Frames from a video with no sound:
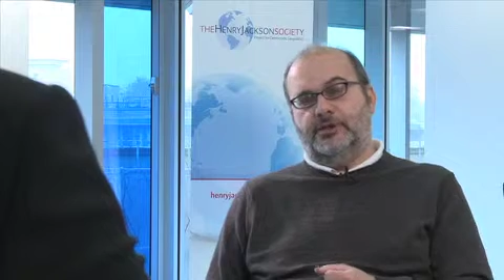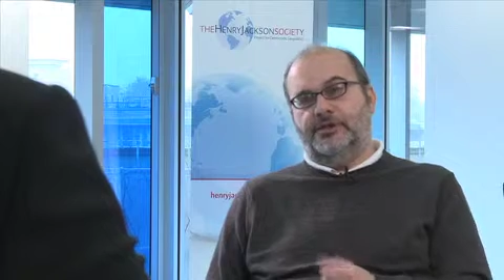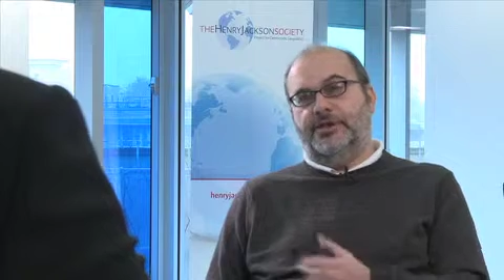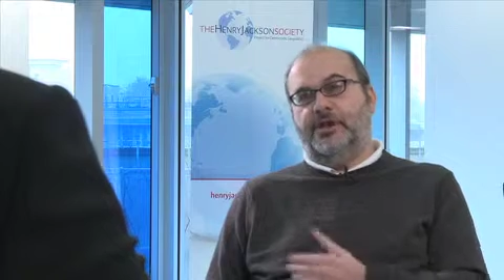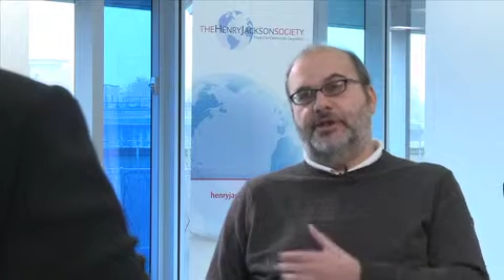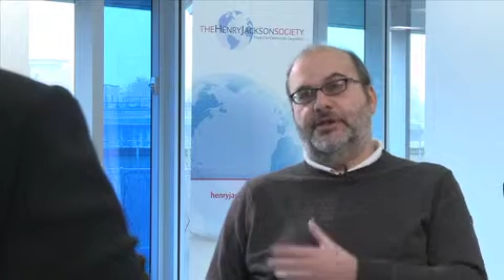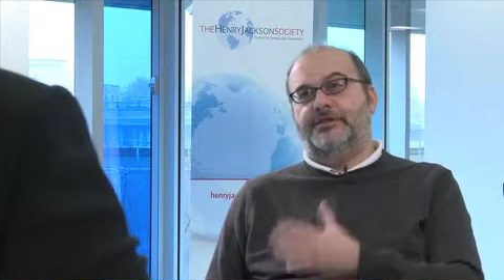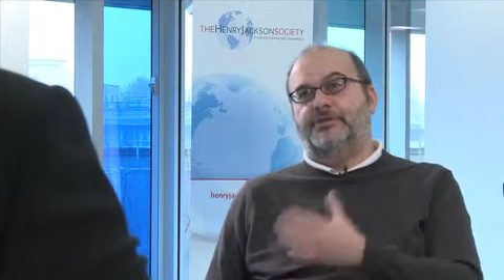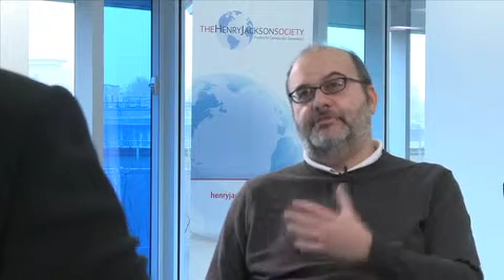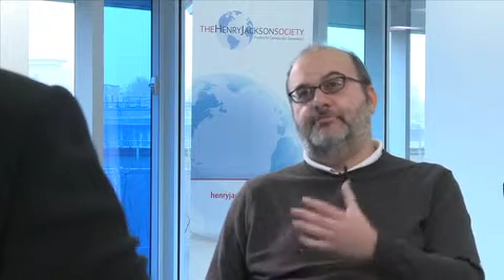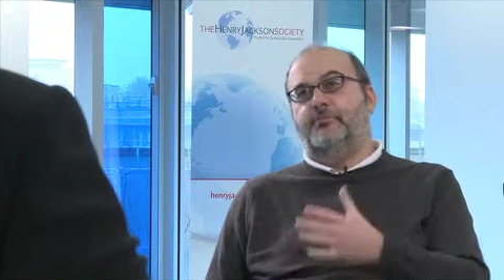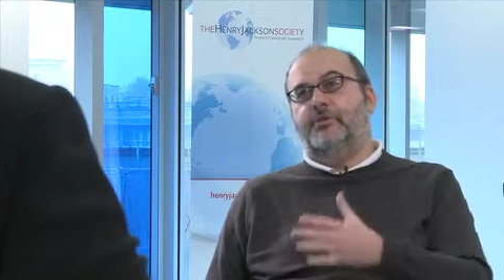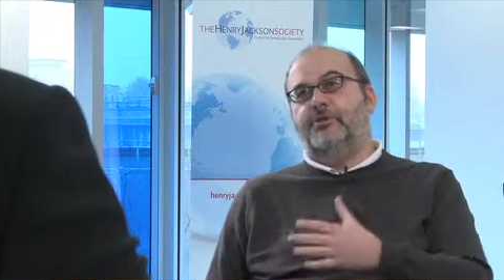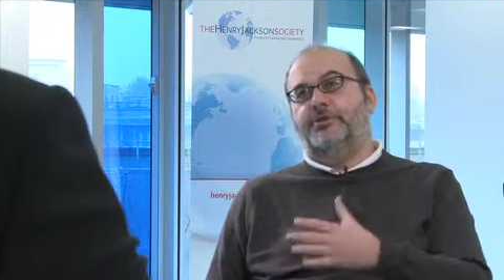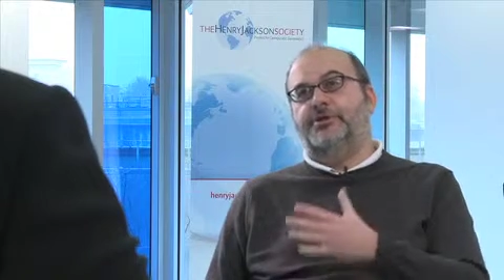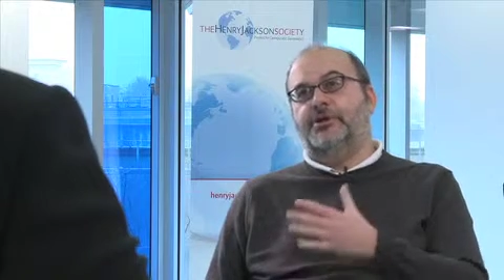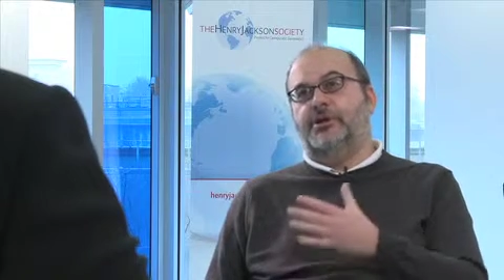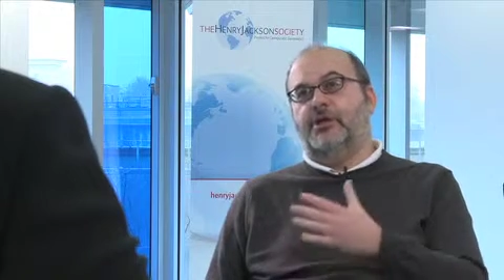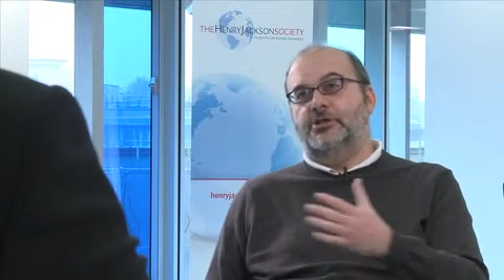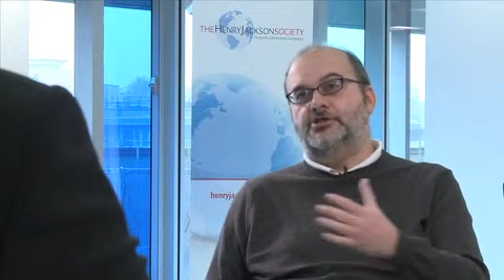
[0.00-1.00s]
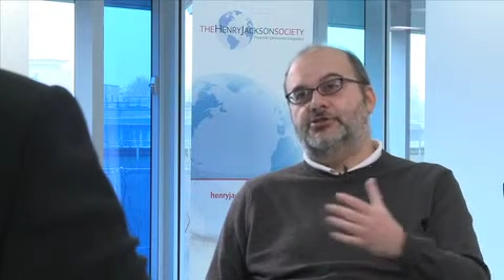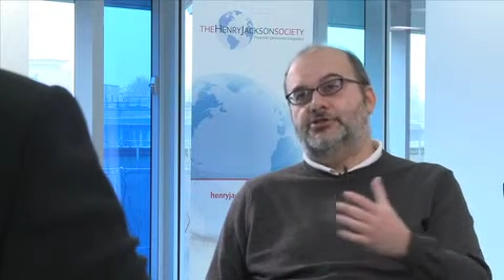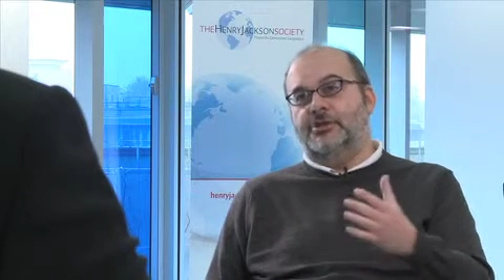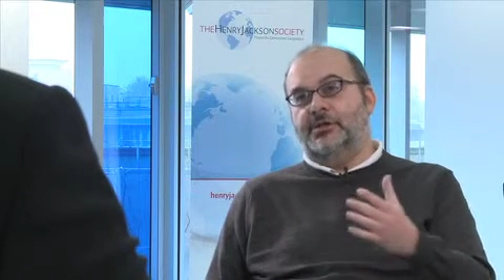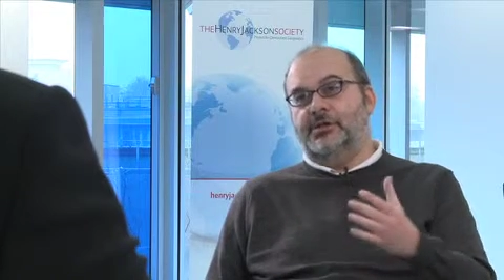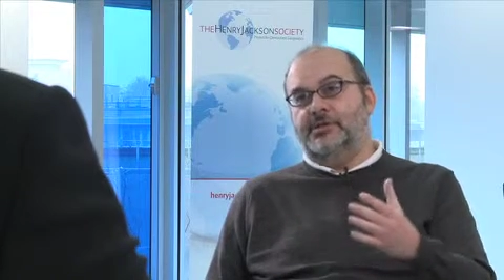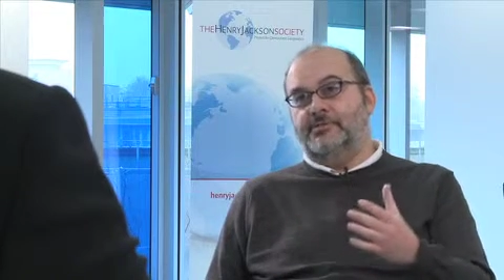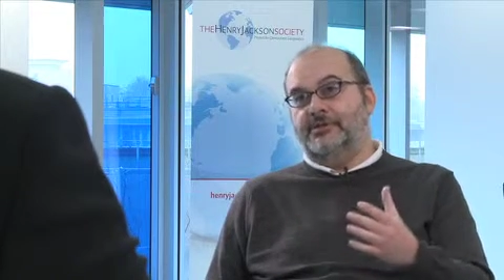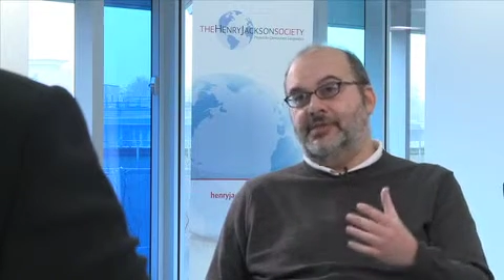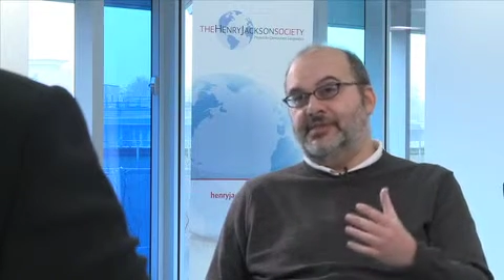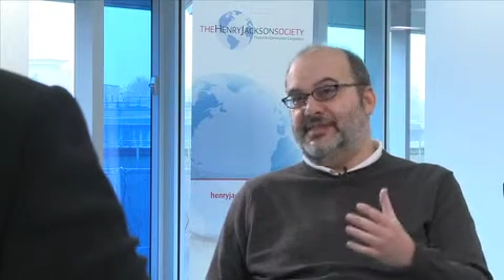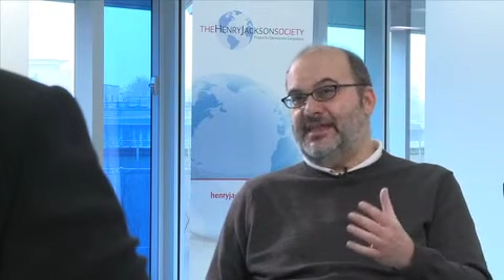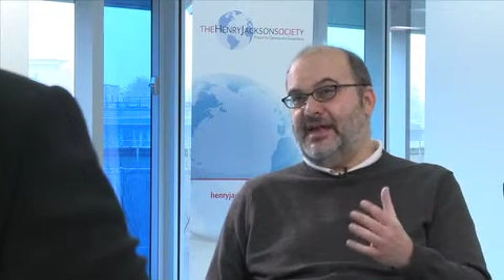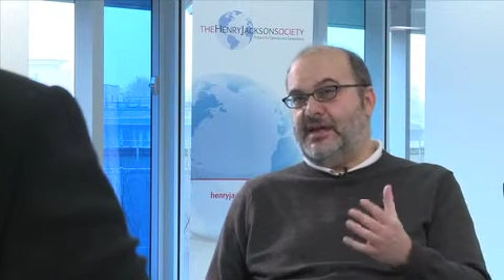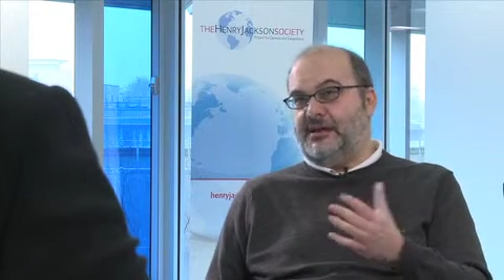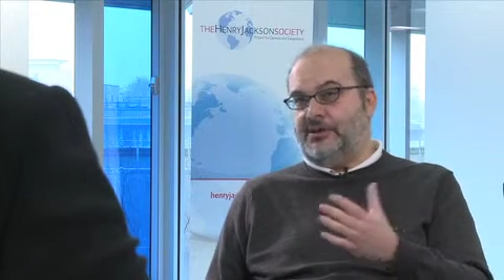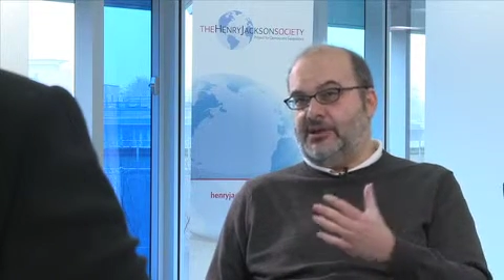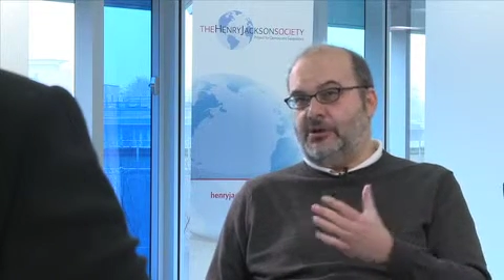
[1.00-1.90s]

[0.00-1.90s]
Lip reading: that multiculturalism is dead.